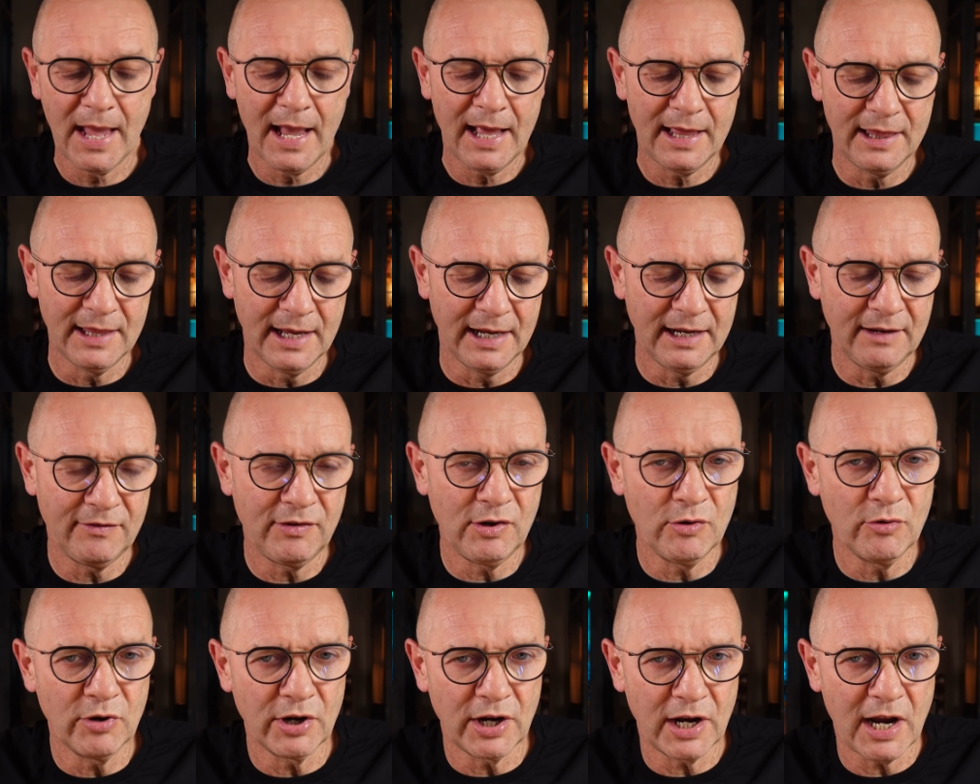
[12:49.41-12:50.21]
And then
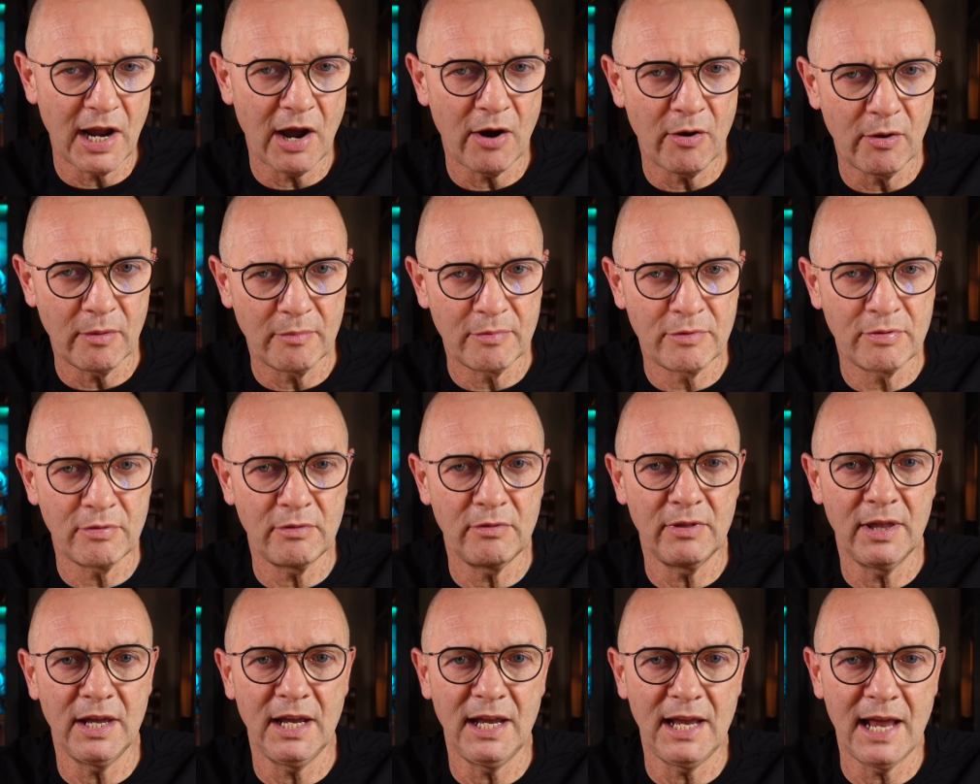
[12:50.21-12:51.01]
if you want to go up
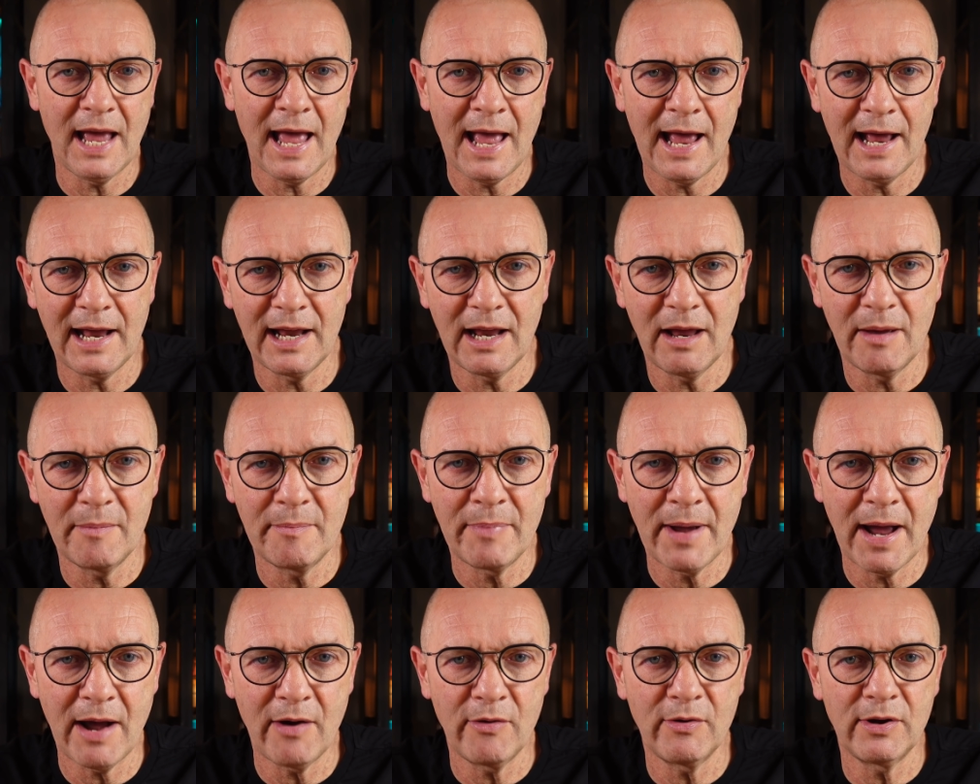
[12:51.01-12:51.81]
through the higher
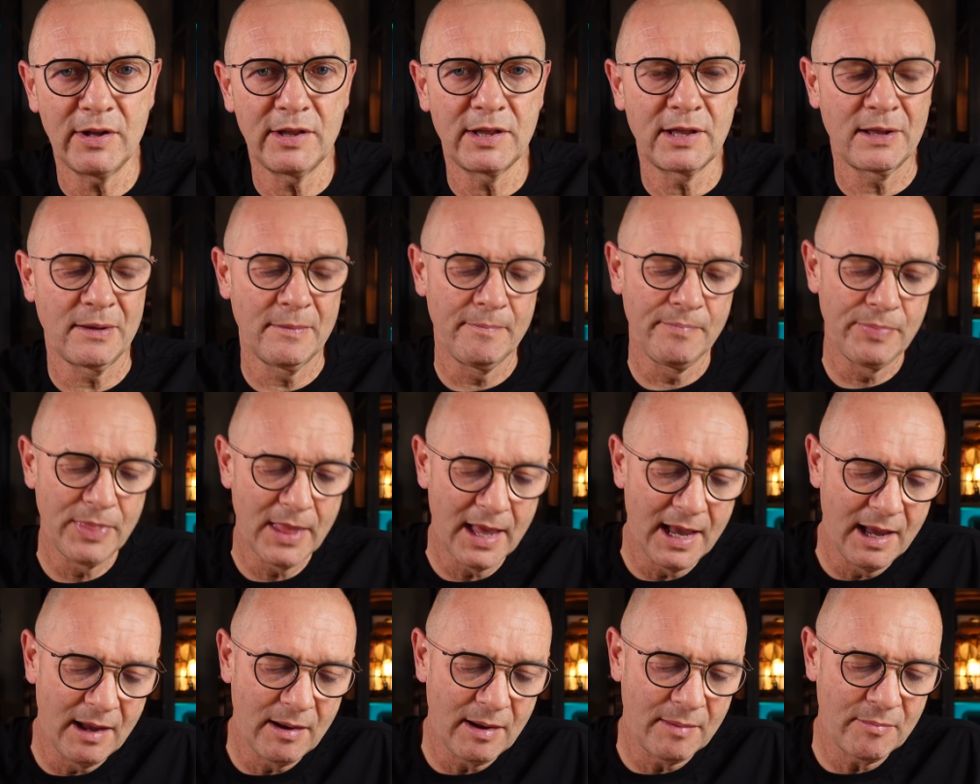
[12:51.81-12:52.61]
powers,
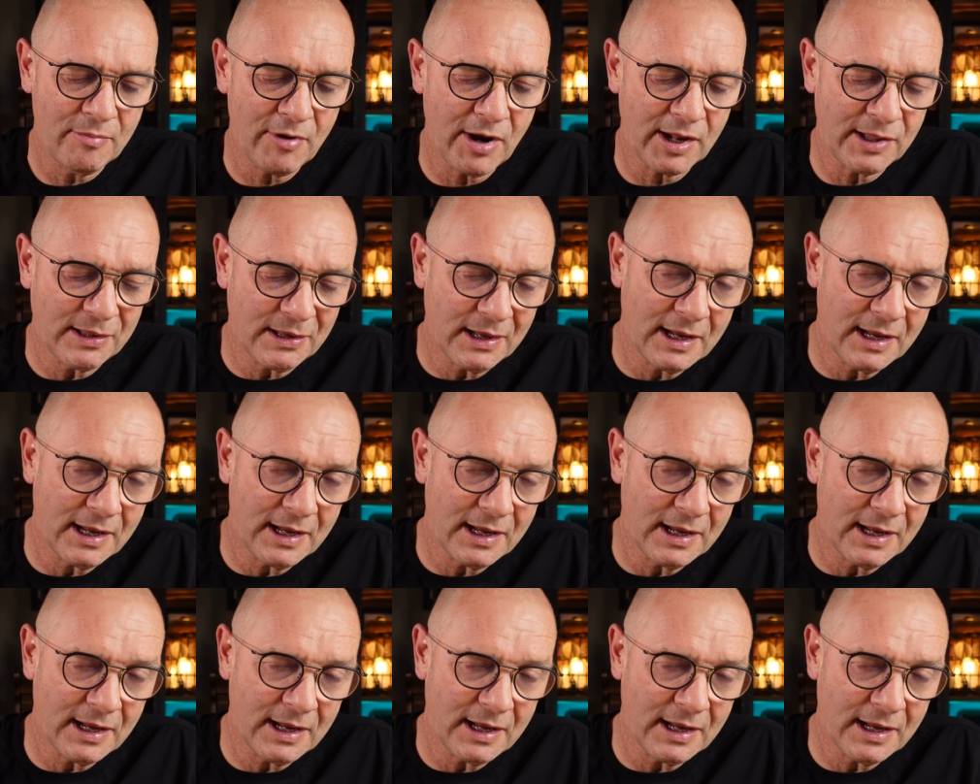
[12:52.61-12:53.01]
press